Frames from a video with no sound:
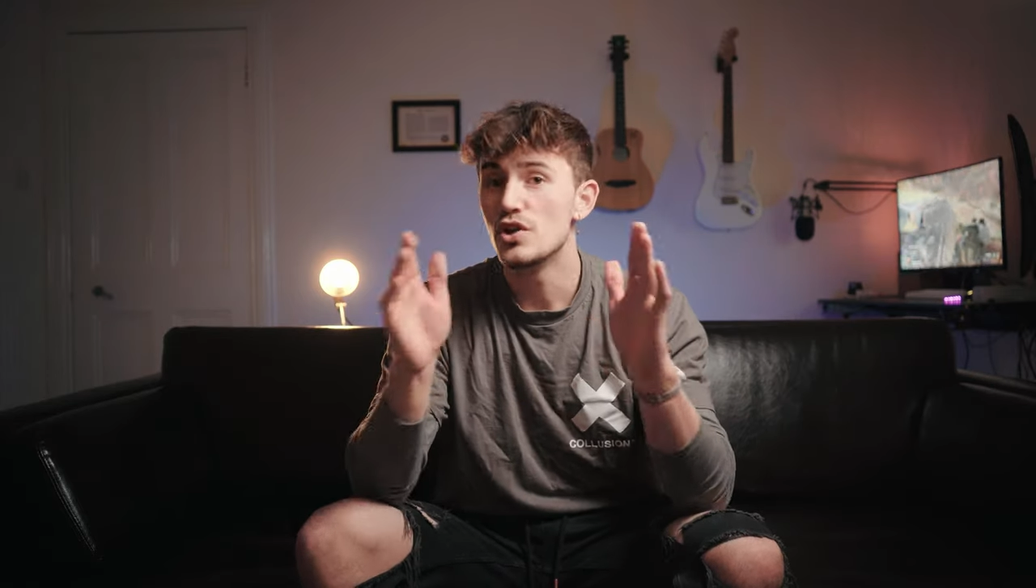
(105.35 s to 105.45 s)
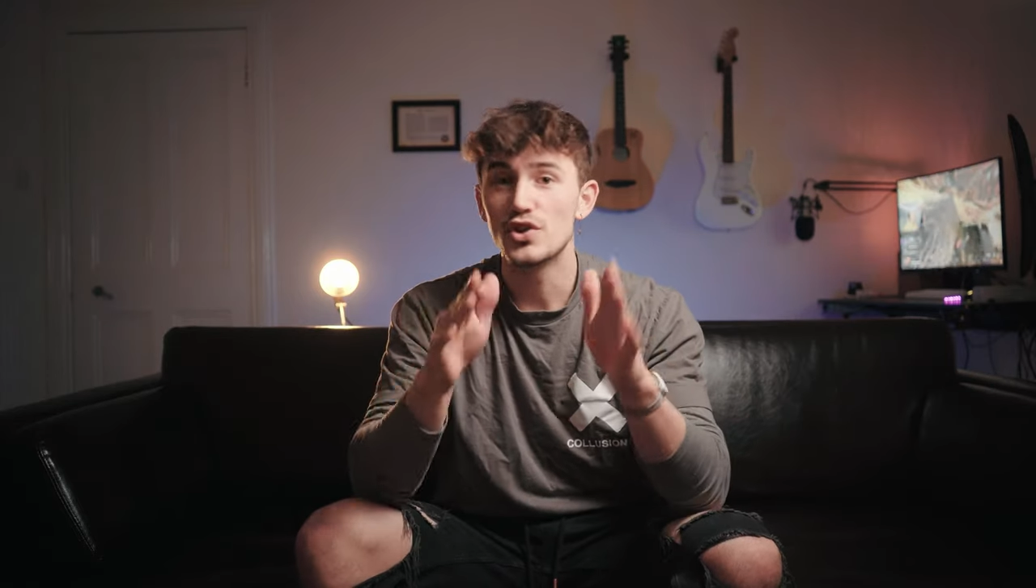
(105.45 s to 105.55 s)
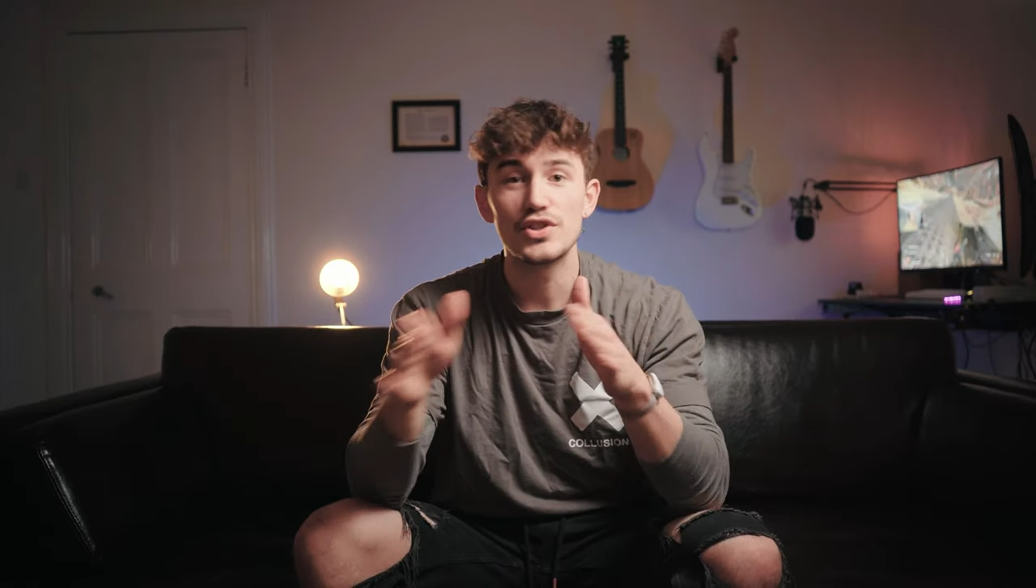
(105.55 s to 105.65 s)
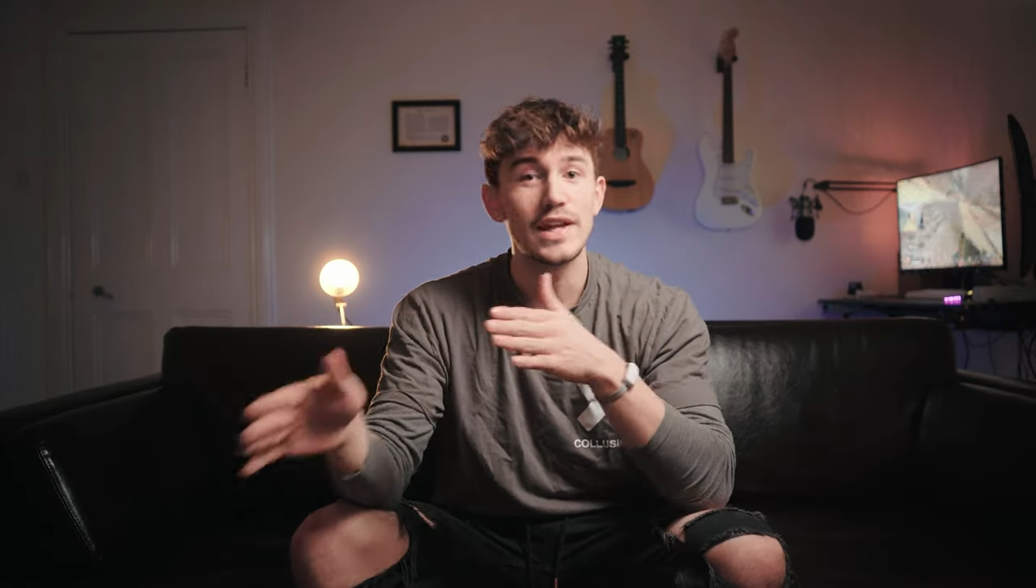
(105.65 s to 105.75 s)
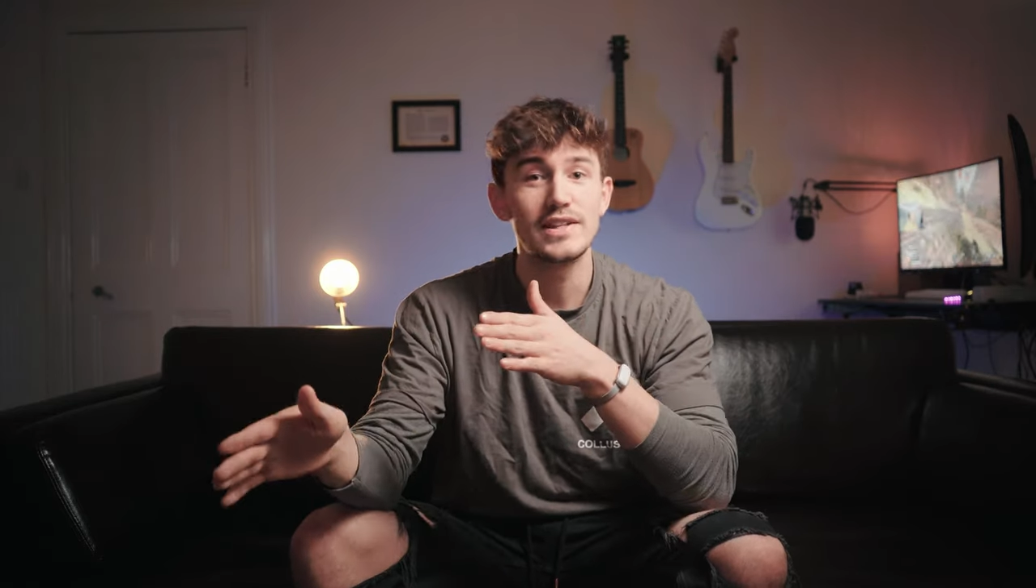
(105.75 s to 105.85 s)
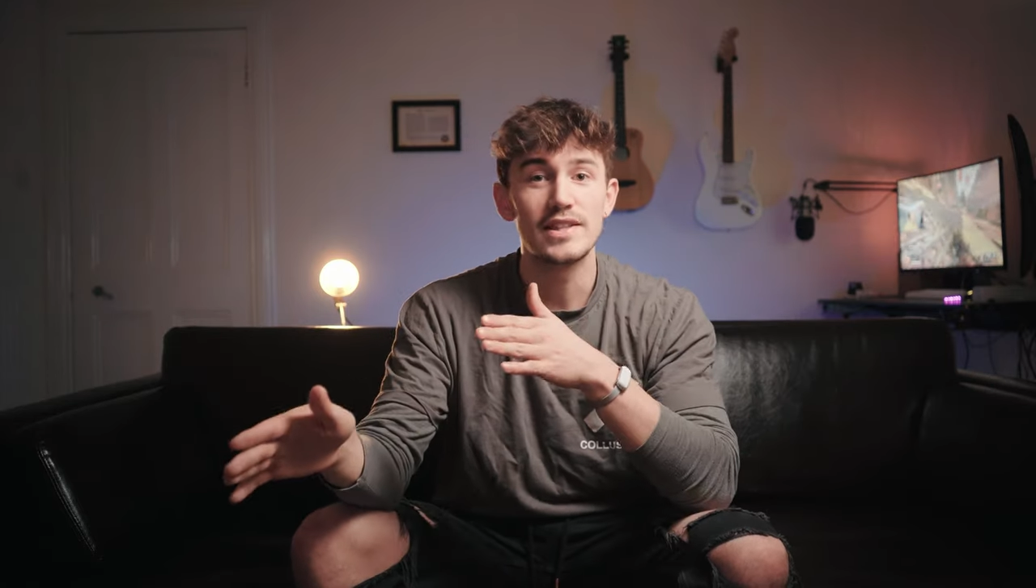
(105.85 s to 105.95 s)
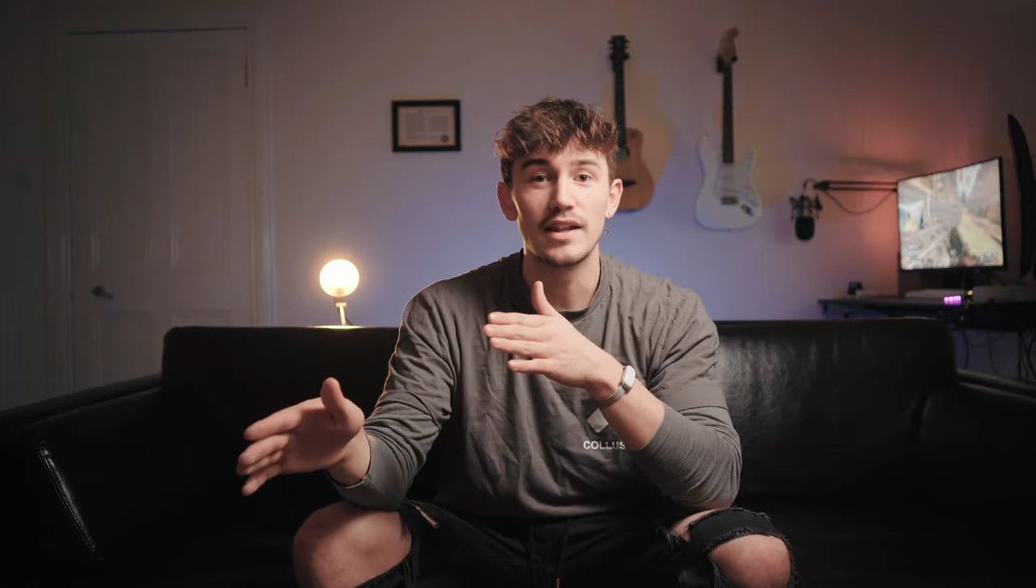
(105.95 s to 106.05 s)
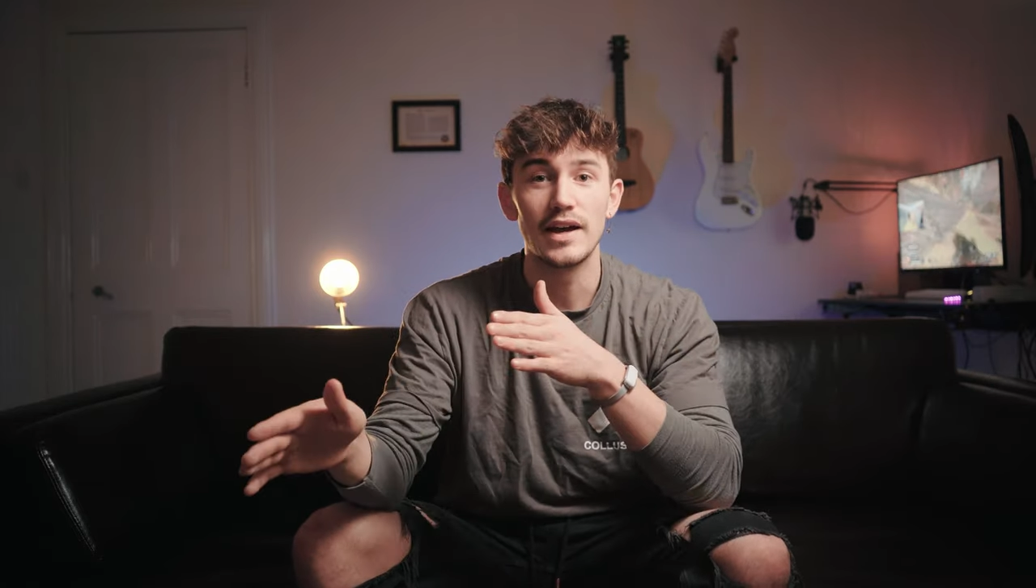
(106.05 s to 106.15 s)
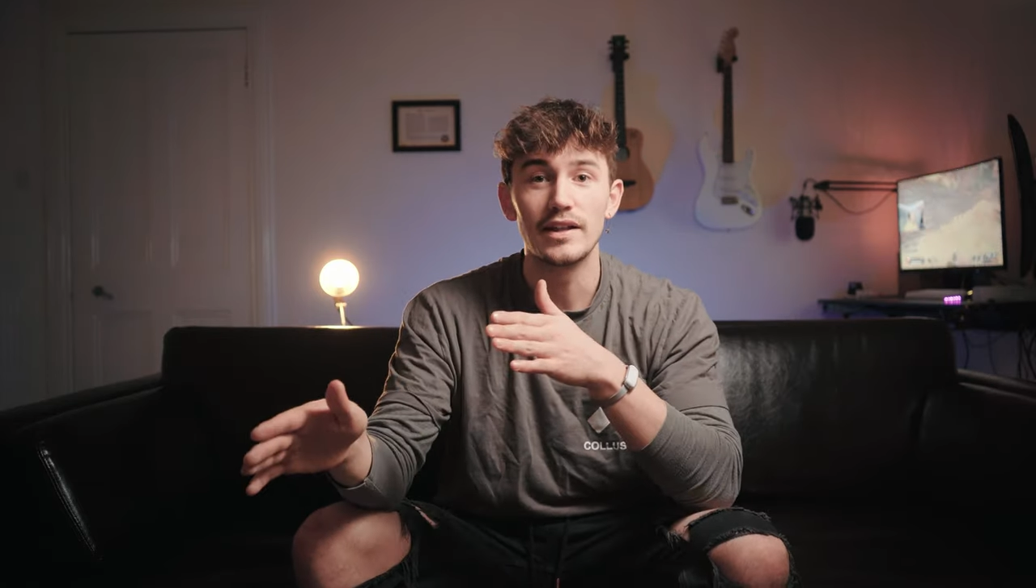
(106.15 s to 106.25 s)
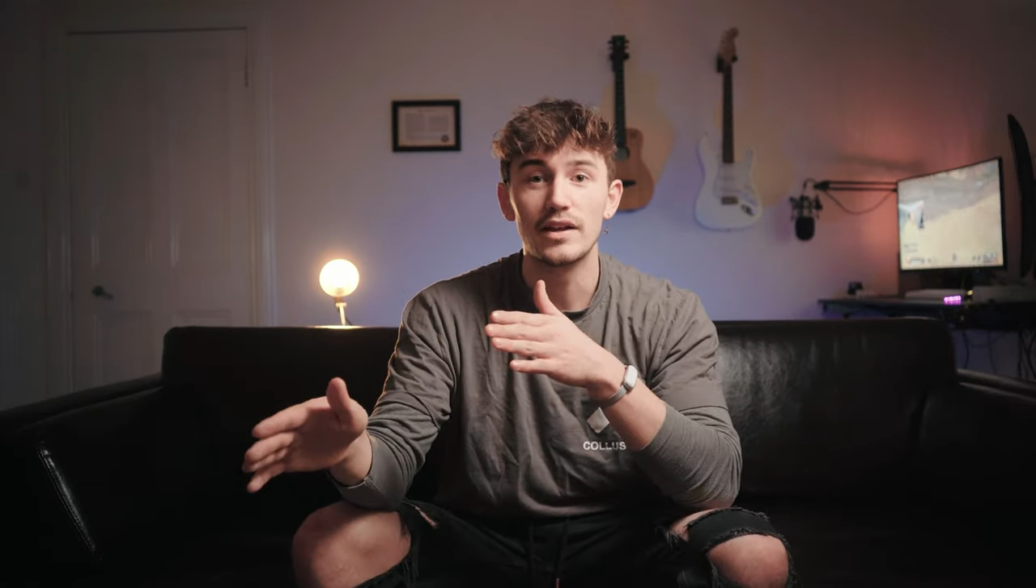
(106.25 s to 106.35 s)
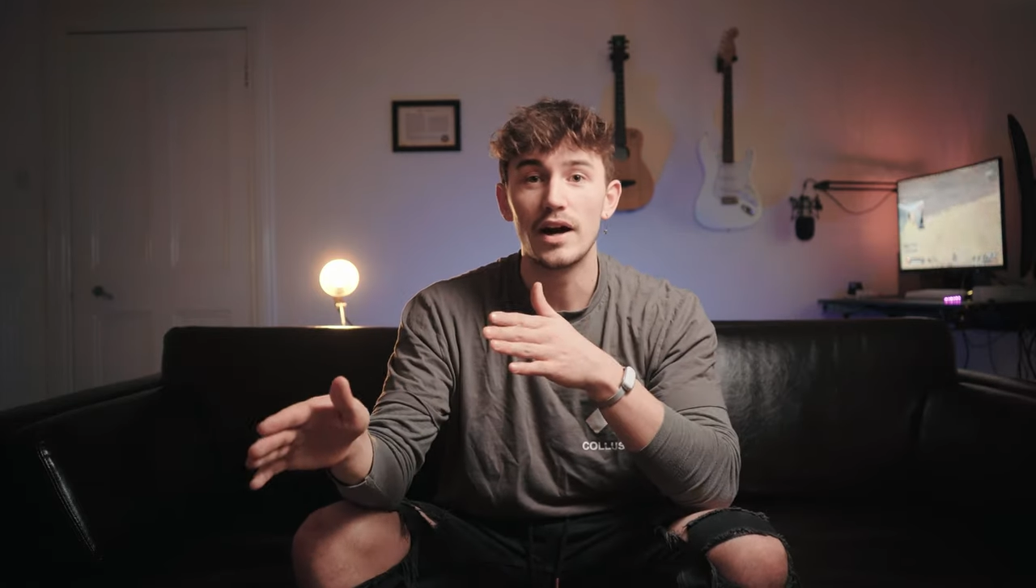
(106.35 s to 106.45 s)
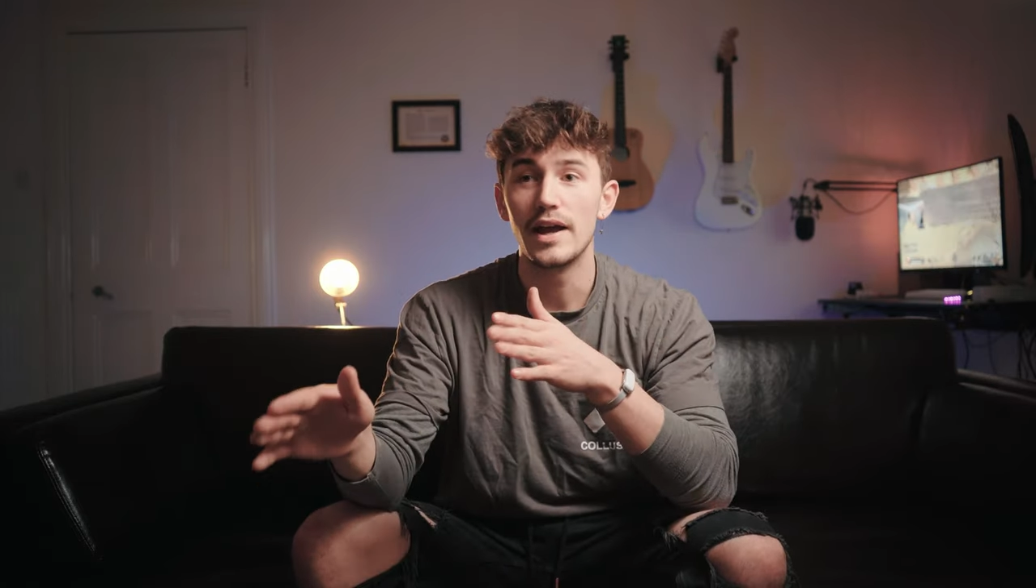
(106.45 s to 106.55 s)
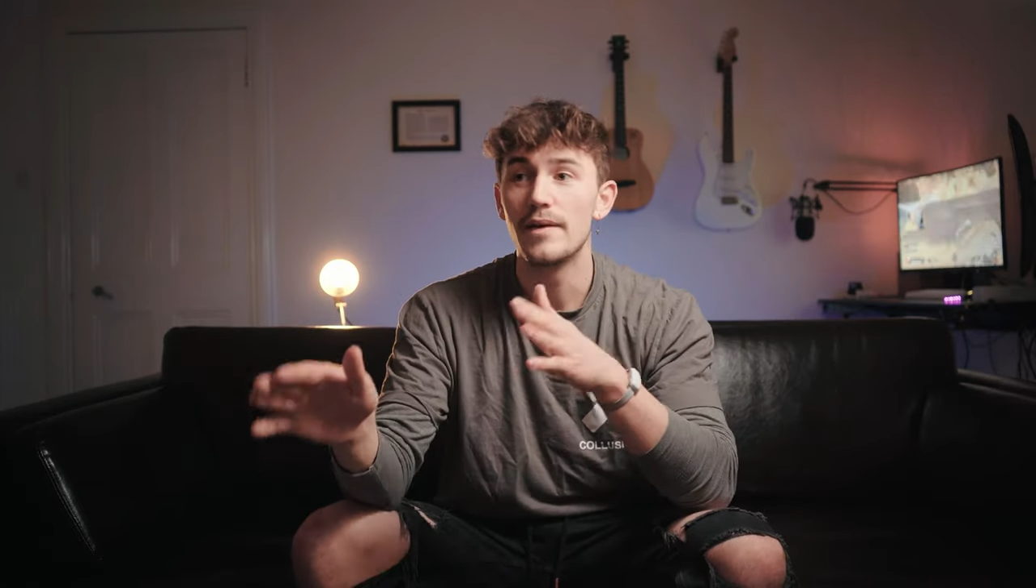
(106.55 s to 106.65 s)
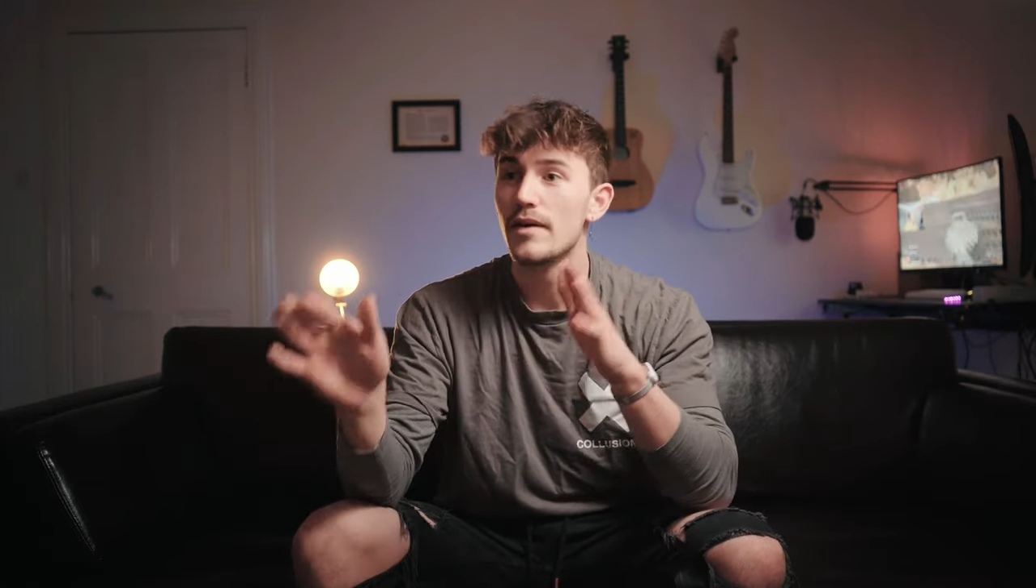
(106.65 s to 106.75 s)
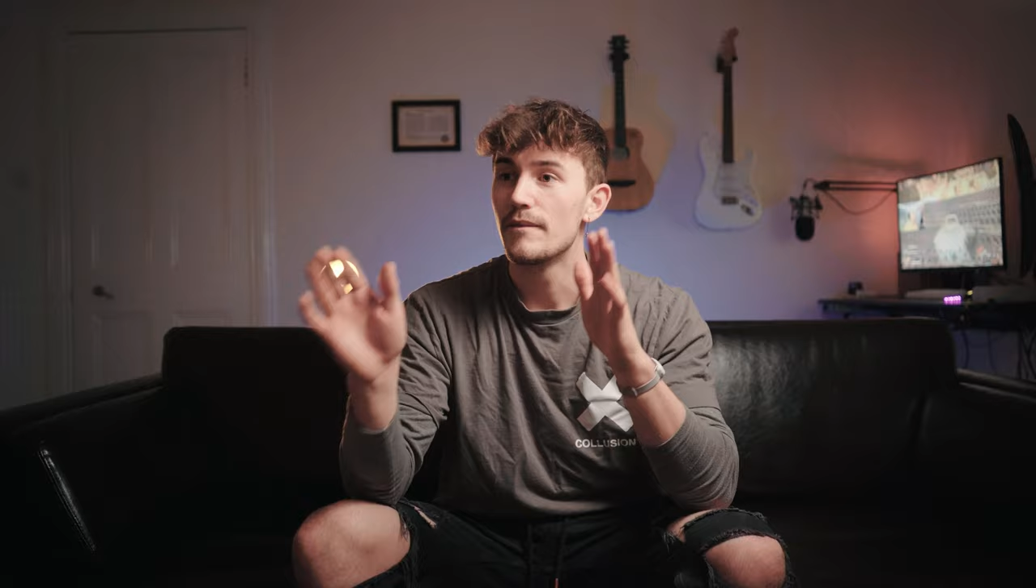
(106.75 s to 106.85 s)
Just say to the lighting guy,